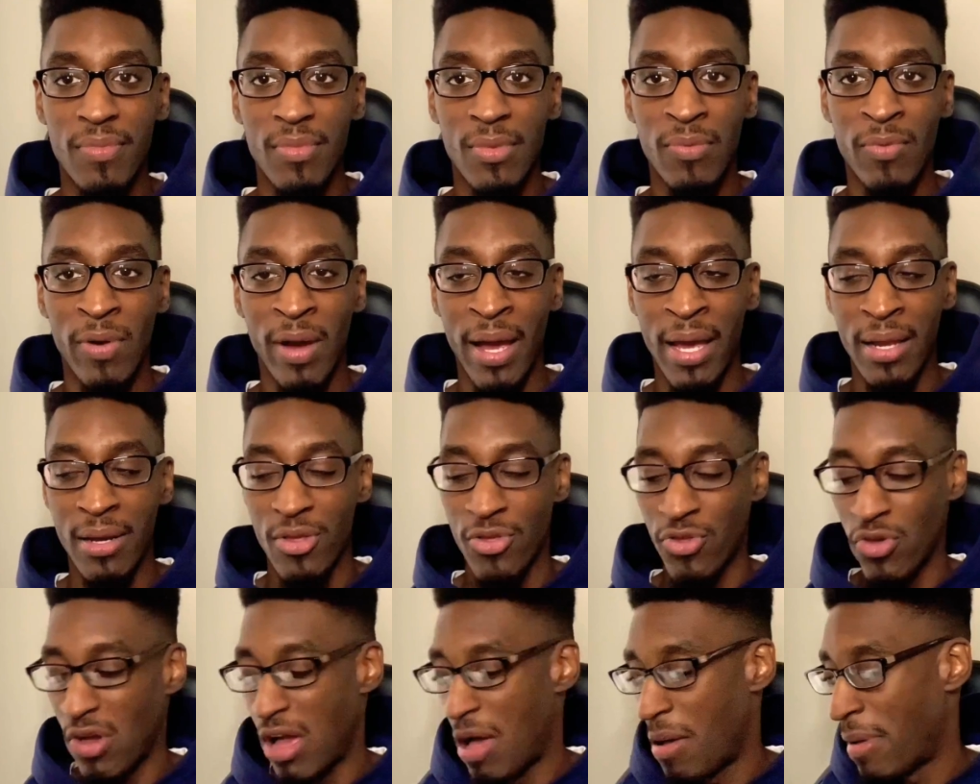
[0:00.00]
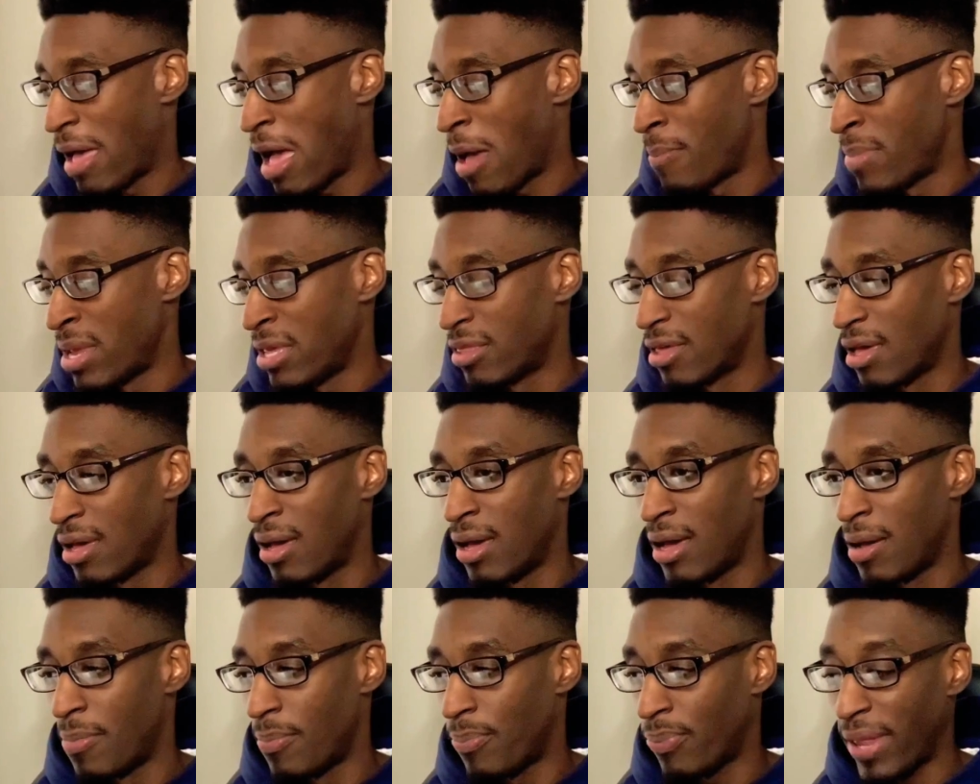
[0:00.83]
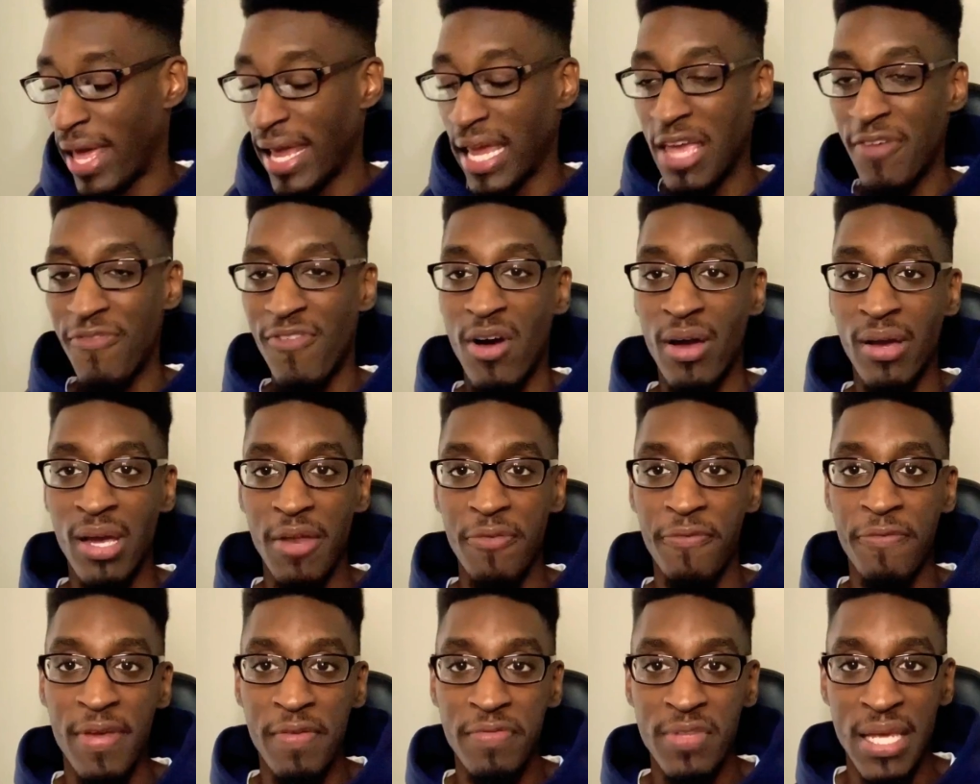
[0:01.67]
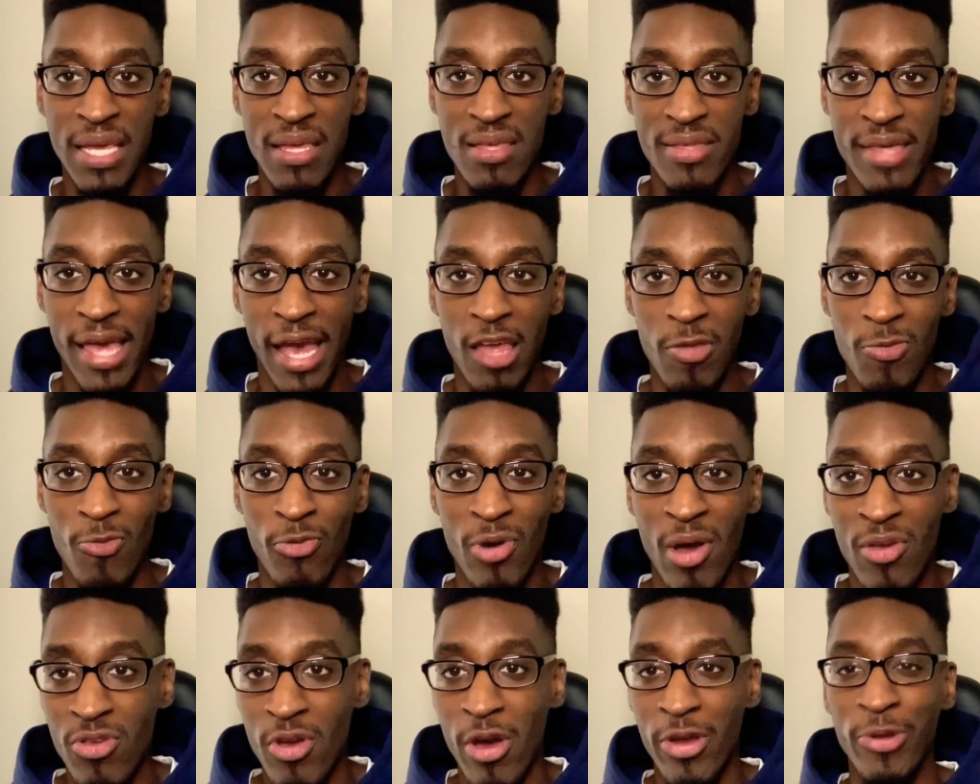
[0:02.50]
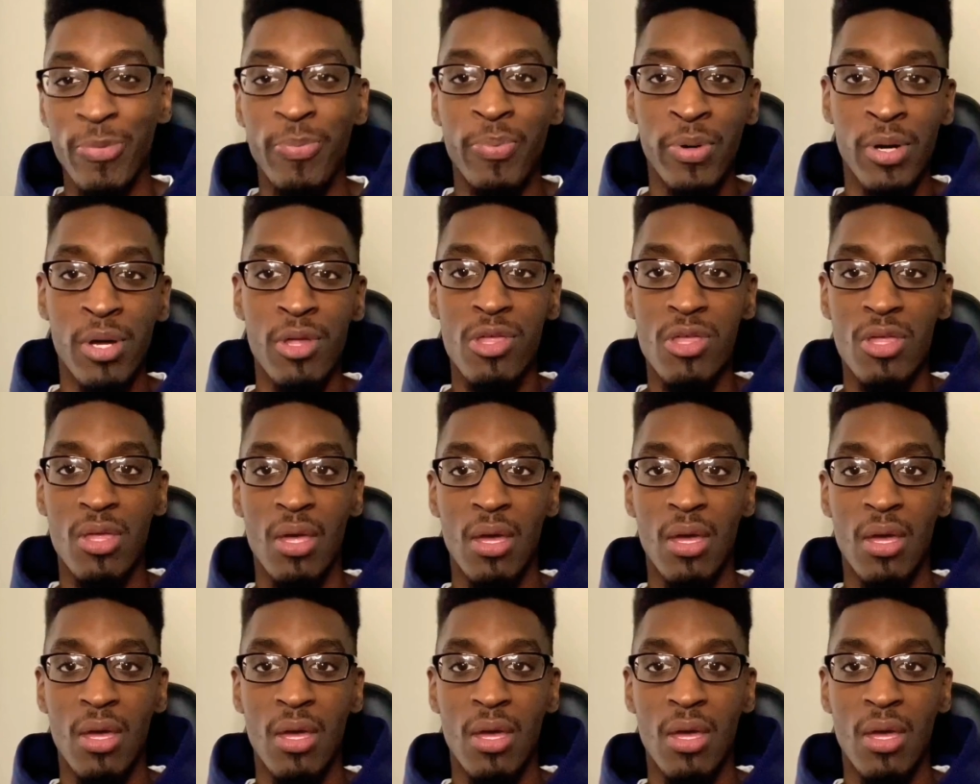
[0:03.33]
right? So I'm either planking for a good 15 seconds before I start to push,